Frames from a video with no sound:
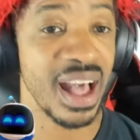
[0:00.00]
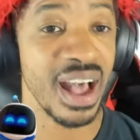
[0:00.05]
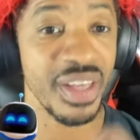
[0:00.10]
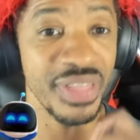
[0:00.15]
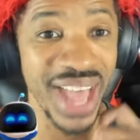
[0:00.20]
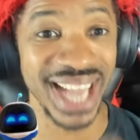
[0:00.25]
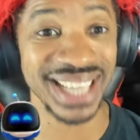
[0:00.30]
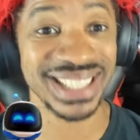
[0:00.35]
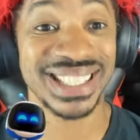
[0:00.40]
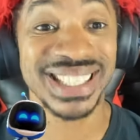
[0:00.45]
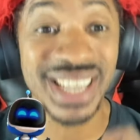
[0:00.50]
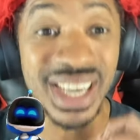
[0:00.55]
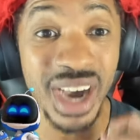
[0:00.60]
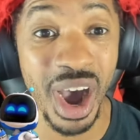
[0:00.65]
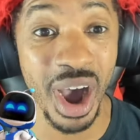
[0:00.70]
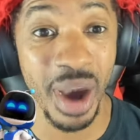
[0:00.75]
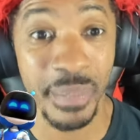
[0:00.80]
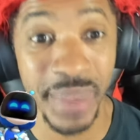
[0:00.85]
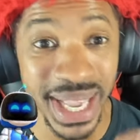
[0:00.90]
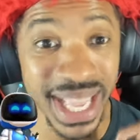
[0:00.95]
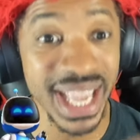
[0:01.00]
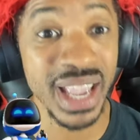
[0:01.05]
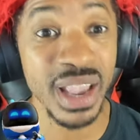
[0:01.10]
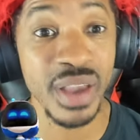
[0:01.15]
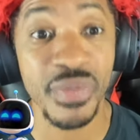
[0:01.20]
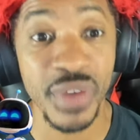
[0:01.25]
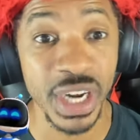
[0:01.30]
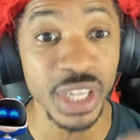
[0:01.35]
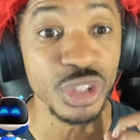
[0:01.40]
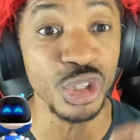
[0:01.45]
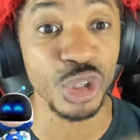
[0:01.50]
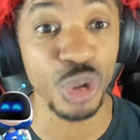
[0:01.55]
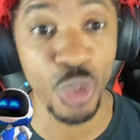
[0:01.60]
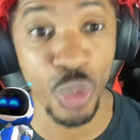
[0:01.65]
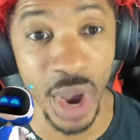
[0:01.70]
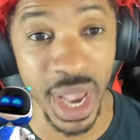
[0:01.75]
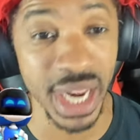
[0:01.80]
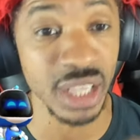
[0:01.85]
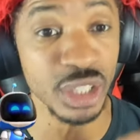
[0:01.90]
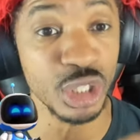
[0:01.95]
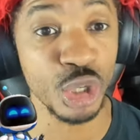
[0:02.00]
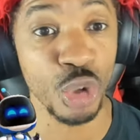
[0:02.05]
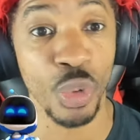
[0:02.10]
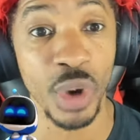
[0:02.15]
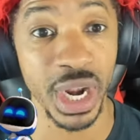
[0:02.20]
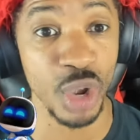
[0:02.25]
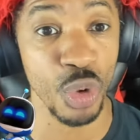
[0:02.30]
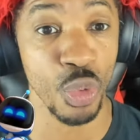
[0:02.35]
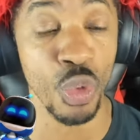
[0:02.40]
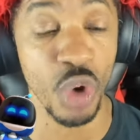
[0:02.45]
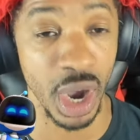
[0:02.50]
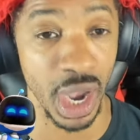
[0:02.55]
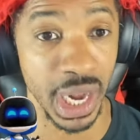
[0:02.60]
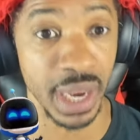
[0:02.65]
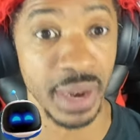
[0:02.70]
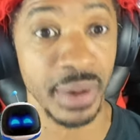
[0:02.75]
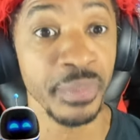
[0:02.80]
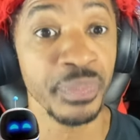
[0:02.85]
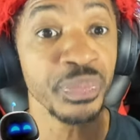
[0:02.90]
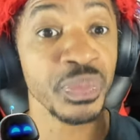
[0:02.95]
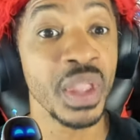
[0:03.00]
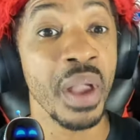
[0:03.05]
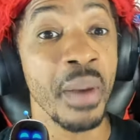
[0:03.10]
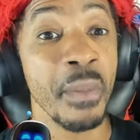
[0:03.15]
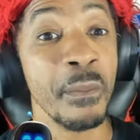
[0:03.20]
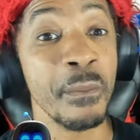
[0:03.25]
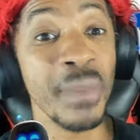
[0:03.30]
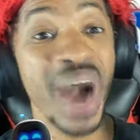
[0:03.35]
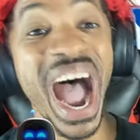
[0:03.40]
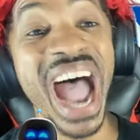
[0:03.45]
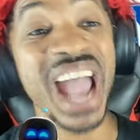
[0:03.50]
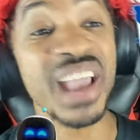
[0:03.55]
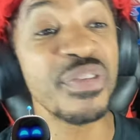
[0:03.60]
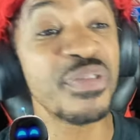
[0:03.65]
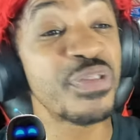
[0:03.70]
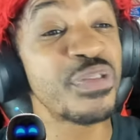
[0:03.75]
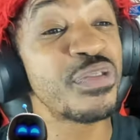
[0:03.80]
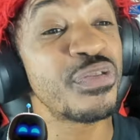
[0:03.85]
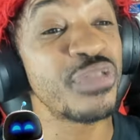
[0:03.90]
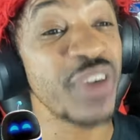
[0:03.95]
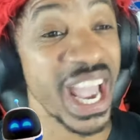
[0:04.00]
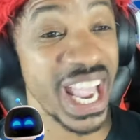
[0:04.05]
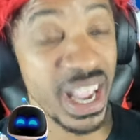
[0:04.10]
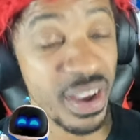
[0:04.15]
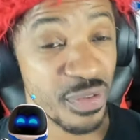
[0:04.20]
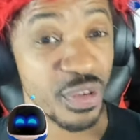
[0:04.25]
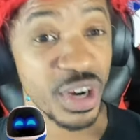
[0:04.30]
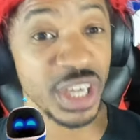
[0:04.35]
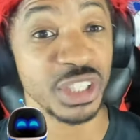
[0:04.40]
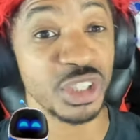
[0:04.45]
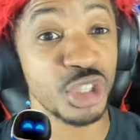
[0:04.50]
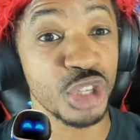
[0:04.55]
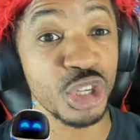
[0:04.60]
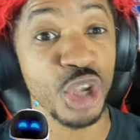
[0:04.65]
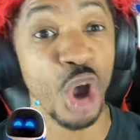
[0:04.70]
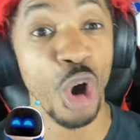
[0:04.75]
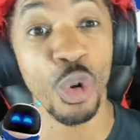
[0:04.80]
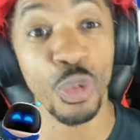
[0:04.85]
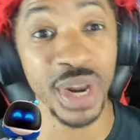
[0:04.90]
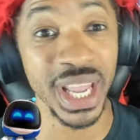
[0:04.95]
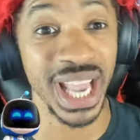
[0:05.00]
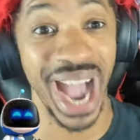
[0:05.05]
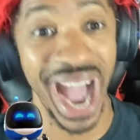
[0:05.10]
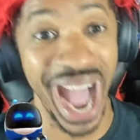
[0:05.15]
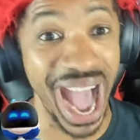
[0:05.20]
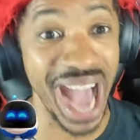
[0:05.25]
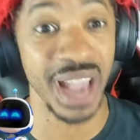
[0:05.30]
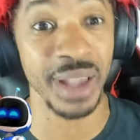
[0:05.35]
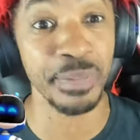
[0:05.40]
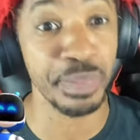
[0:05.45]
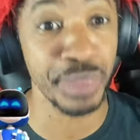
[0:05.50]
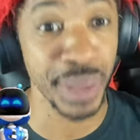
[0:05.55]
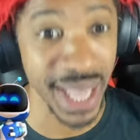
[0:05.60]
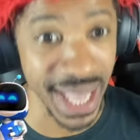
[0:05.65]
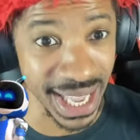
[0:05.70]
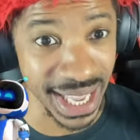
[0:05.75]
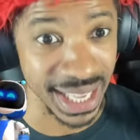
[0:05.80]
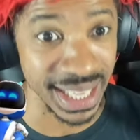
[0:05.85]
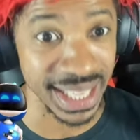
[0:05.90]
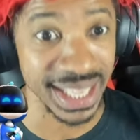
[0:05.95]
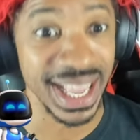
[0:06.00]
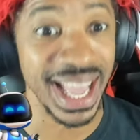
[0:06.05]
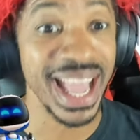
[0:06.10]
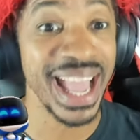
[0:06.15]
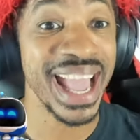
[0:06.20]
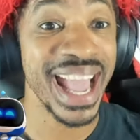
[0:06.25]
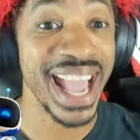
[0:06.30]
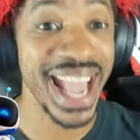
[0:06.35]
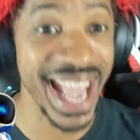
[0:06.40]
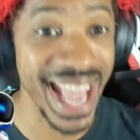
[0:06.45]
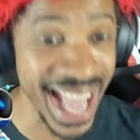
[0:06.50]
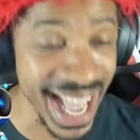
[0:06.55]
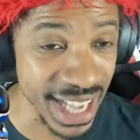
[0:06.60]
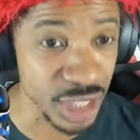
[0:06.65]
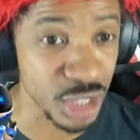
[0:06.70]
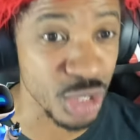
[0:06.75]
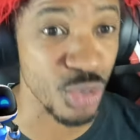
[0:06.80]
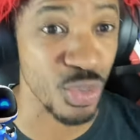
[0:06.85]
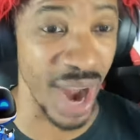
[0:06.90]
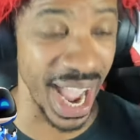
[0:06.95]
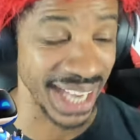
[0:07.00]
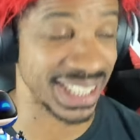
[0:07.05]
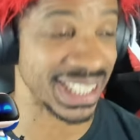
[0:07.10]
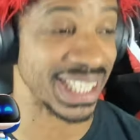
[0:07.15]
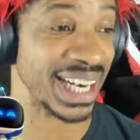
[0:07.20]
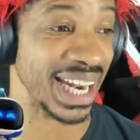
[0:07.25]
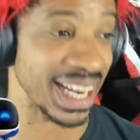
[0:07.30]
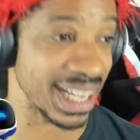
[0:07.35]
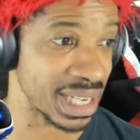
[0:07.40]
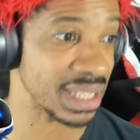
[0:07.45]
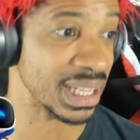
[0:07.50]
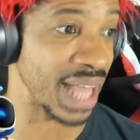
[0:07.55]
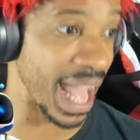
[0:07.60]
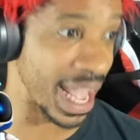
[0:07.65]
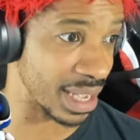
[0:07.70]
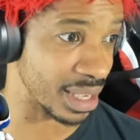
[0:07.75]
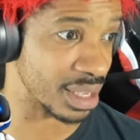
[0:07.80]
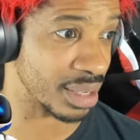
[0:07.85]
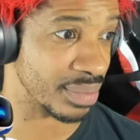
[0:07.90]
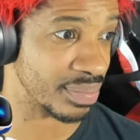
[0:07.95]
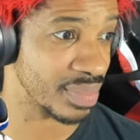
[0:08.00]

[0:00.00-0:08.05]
that's coming even in 2021. My favorite Sony IP is Ratchet and Clank.